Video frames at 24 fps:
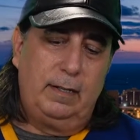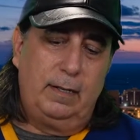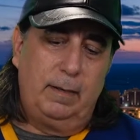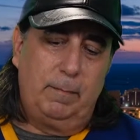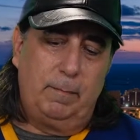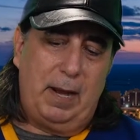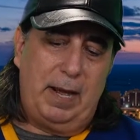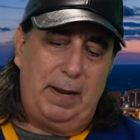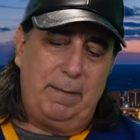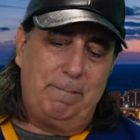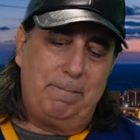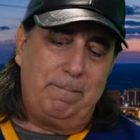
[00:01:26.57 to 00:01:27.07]

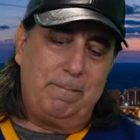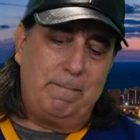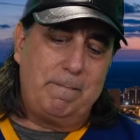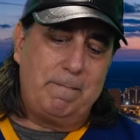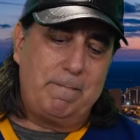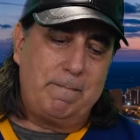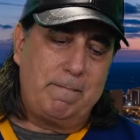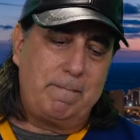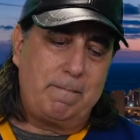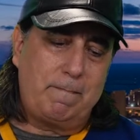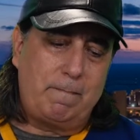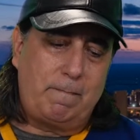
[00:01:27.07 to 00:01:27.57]
But
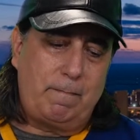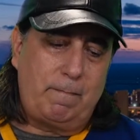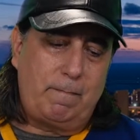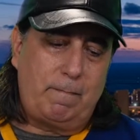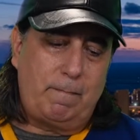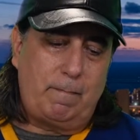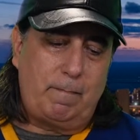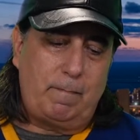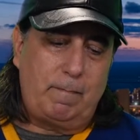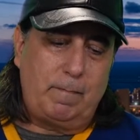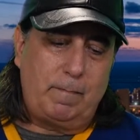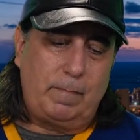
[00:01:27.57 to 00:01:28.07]

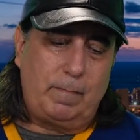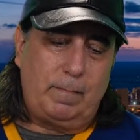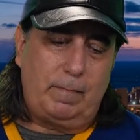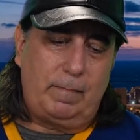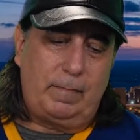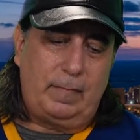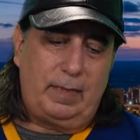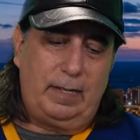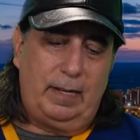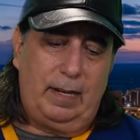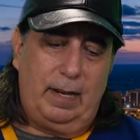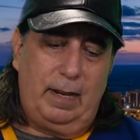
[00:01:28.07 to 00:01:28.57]

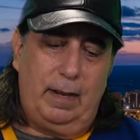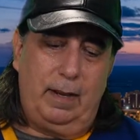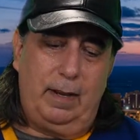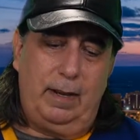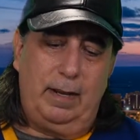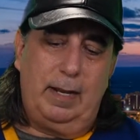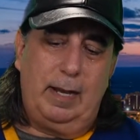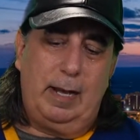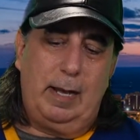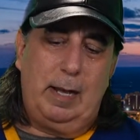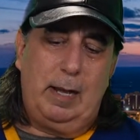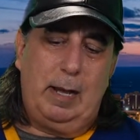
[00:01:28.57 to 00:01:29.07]

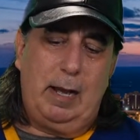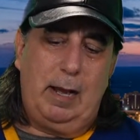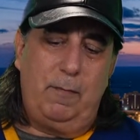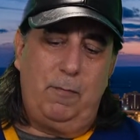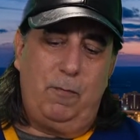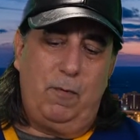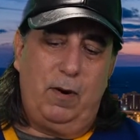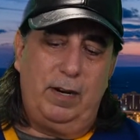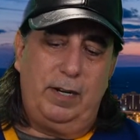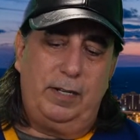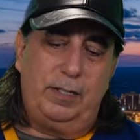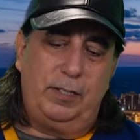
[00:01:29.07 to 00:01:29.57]
I
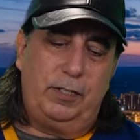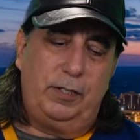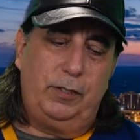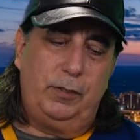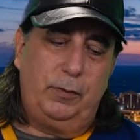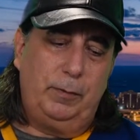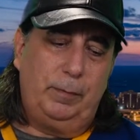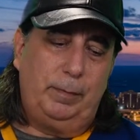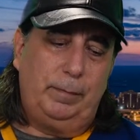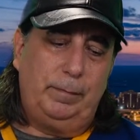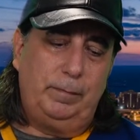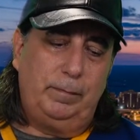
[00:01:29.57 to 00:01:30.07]
wanted
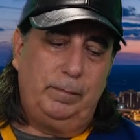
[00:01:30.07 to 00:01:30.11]
to